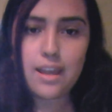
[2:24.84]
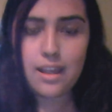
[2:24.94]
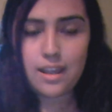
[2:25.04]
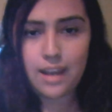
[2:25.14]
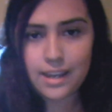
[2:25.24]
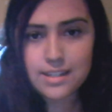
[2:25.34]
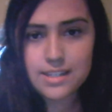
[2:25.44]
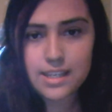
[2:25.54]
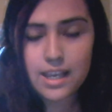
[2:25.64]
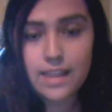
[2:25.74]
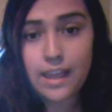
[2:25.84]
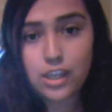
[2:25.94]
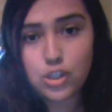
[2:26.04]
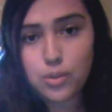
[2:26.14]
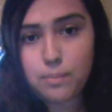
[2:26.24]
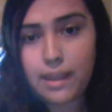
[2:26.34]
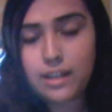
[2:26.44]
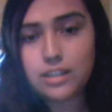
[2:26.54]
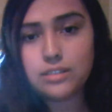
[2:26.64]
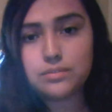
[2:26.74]
an idea that you
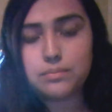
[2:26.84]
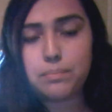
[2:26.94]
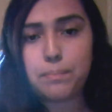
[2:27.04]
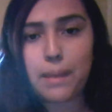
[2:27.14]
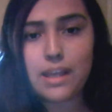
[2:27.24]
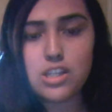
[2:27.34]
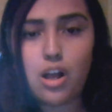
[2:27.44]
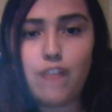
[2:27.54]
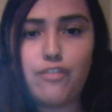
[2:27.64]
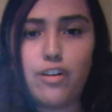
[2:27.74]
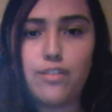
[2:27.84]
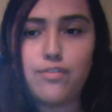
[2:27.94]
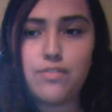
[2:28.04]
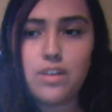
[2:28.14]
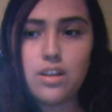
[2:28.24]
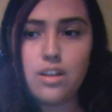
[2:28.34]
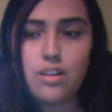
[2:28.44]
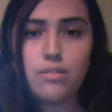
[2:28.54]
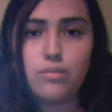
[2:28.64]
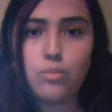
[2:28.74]
make based off of
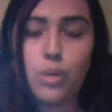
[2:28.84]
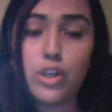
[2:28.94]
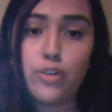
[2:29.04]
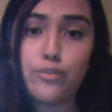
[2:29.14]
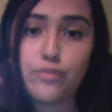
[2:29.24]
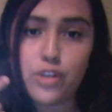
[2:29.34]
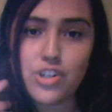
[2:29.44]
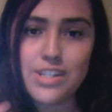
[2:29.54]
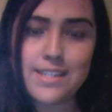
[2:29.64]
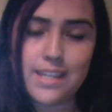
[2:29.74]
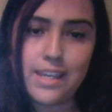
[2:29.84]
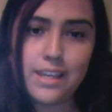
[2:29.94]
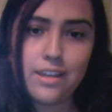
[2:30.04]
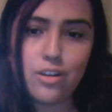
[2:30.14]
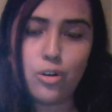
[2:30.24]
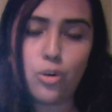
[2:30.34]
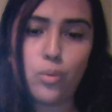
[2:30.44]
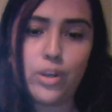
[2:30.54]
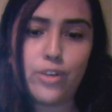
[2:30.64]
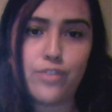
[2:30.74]
what you first see or
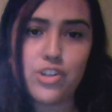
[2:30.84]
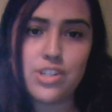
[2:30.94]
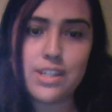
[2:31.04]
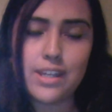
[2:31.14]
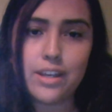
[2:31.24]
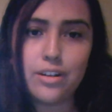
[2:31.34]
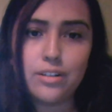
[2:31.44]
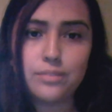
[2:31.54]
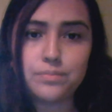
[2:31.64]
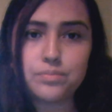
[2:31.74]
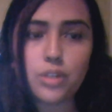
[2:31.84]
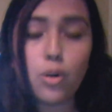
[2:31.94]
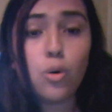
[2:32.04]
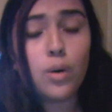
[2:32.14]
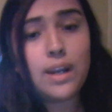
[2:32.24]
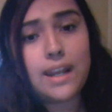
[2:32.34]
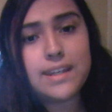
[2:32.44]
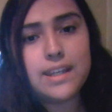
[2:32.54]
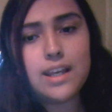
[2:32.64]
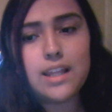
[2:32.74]
what you first hear, or an
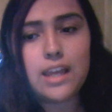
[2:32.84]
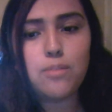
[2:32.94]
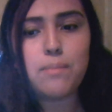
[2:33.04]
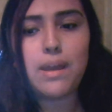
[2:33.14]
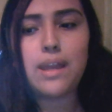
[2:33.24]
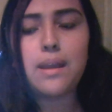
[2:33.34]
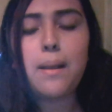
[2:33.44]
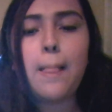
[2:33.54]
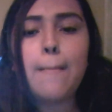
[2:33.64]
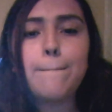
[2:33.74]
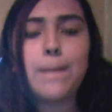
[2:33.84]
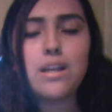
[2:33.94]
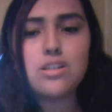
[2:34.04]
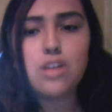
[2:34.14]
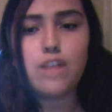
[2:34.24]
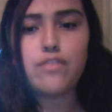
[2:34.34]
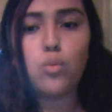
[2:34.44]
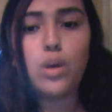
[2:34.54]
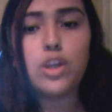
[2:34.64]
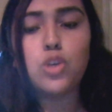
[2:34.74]
idea that you make based off
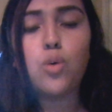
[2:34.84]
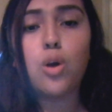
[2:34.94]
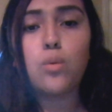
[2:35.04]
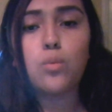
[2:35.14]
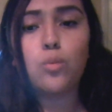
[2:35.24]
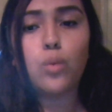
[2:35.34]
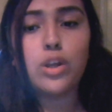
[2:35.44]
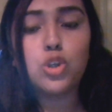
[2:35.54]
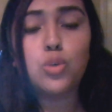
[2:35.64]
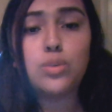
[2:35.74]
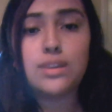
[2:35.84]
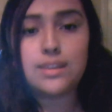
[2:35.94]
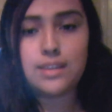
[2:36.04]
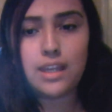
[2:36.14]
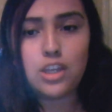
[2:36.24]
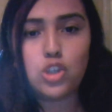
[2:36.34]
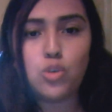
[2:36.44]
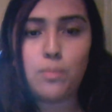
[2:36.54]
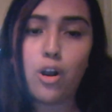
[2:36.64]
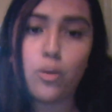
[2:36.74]
of what you think
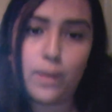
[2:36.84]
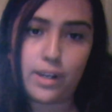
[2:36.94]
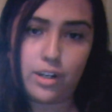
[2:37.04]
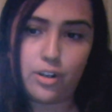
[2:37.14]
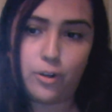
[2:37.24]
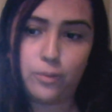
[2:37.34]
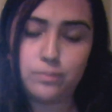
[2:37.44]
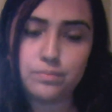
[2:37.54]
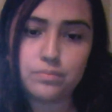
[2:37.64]
you may already know.